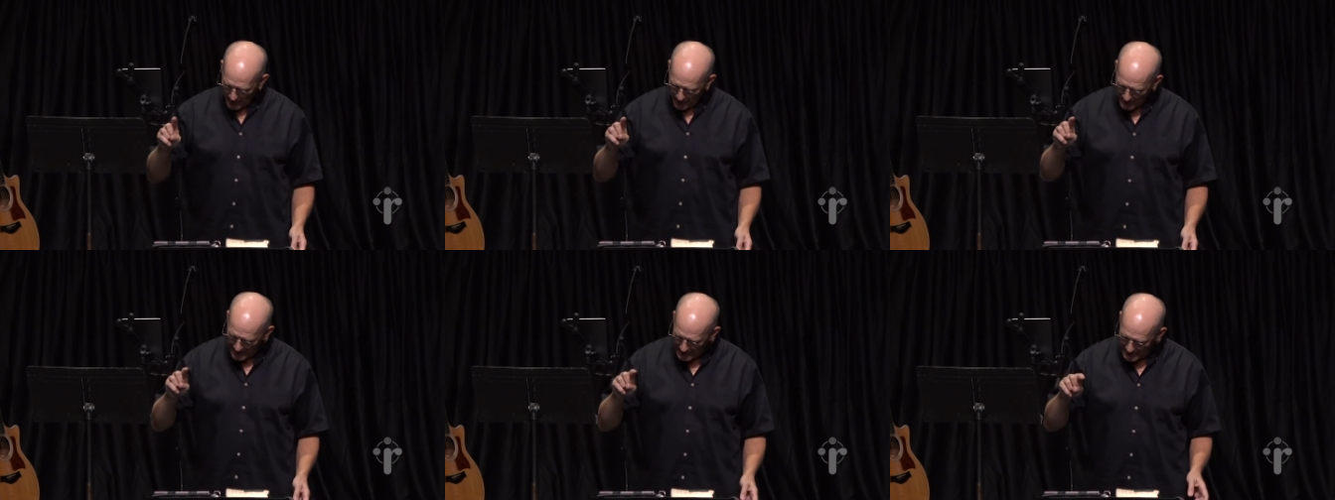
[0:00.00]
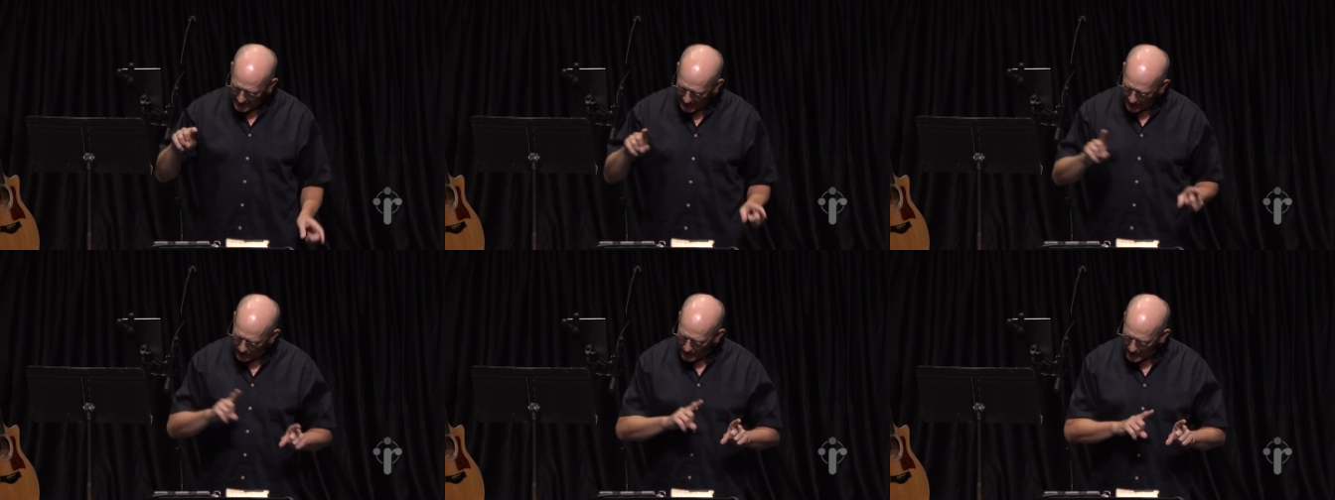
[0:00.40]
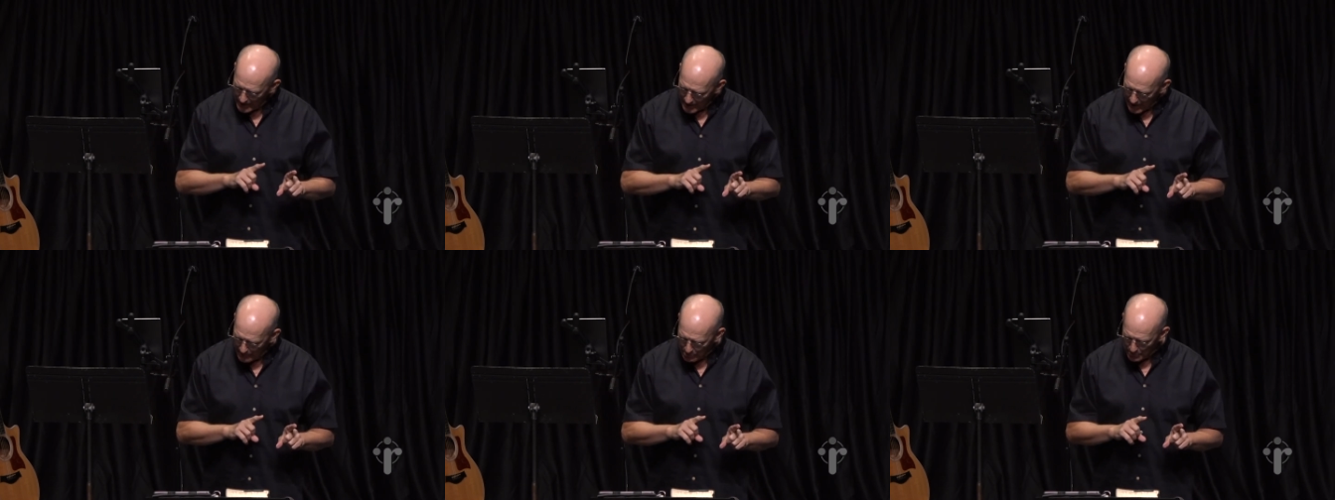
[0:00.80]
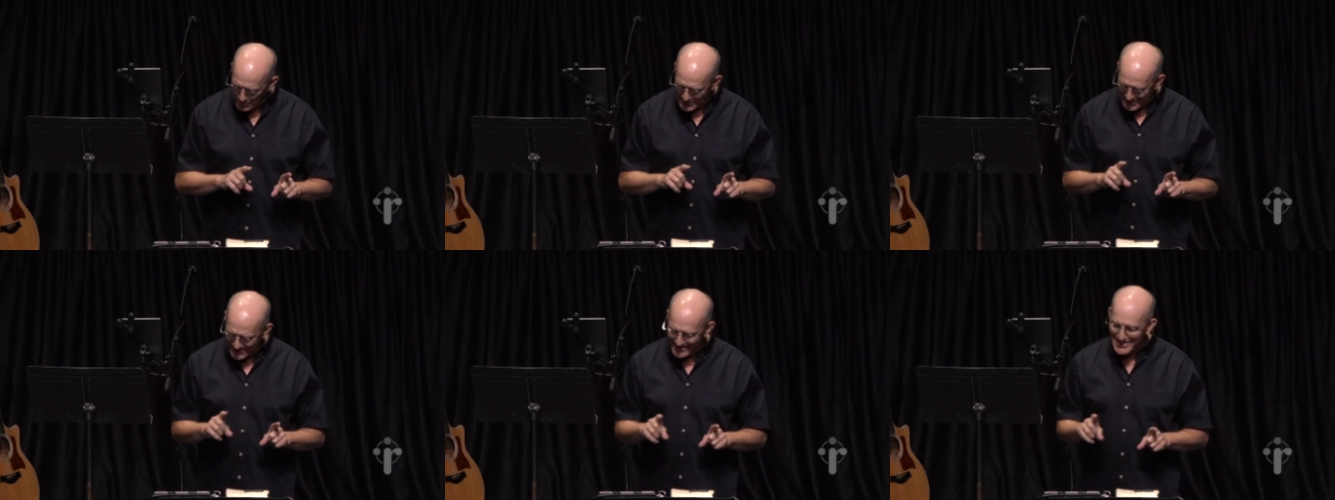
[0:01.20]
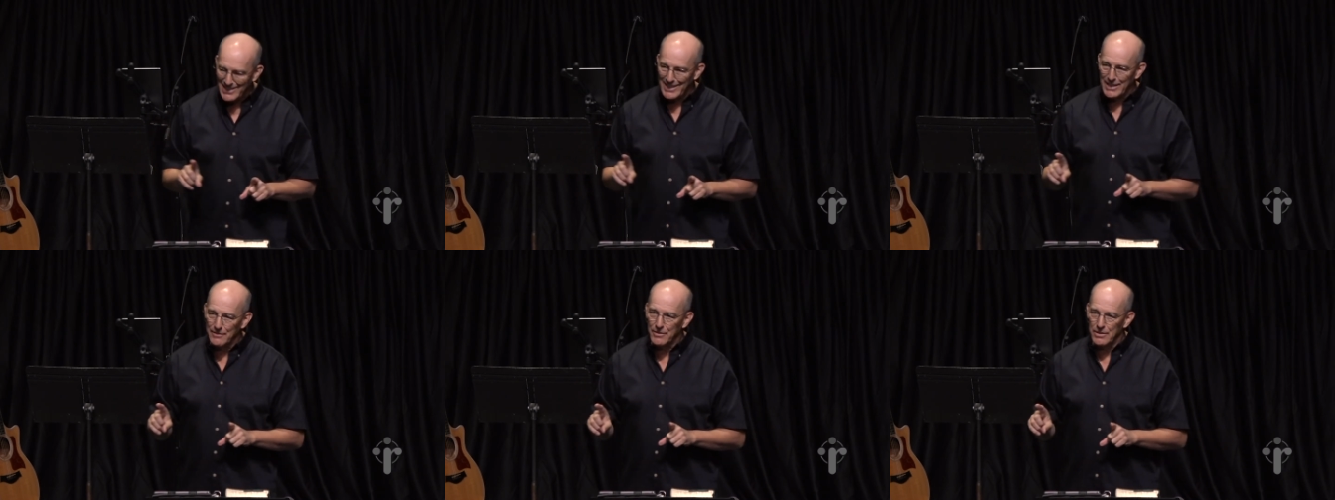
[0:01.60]
that Terah and Abram didn't
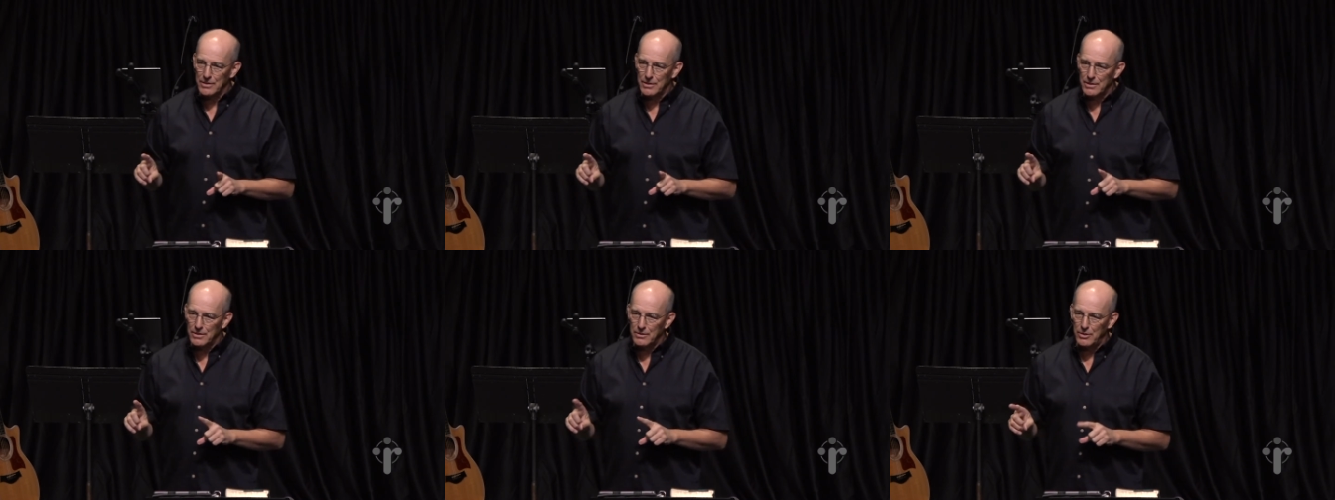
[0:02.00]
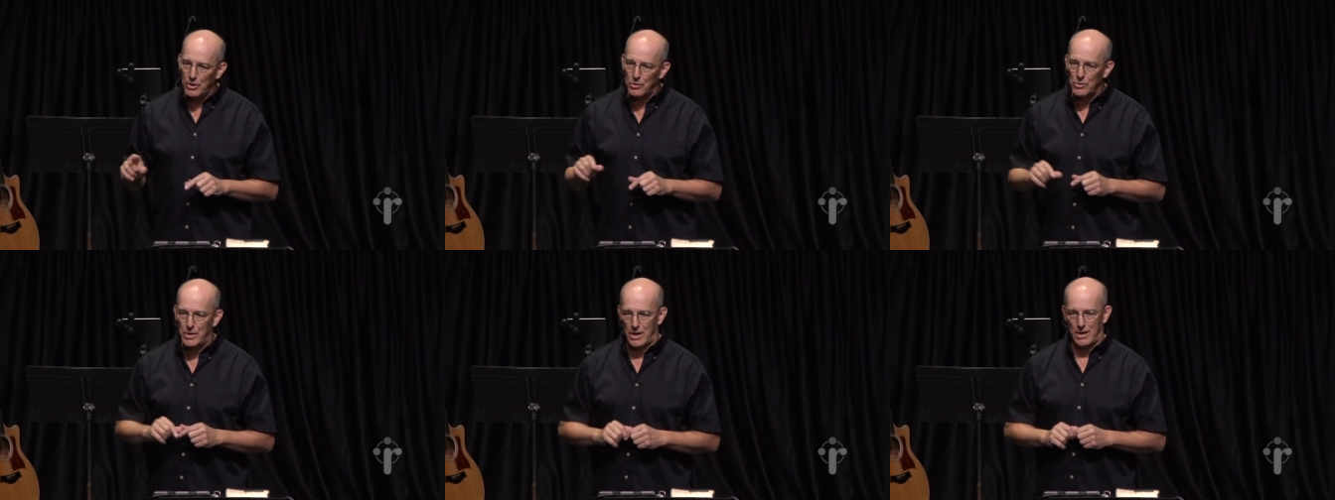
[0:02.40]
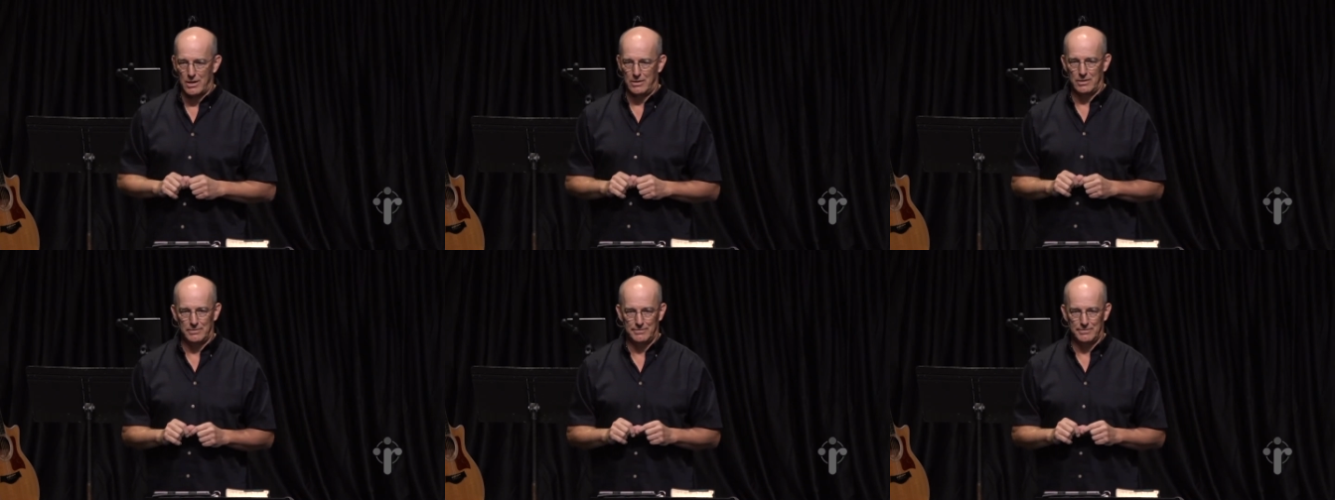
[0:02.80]
even know God.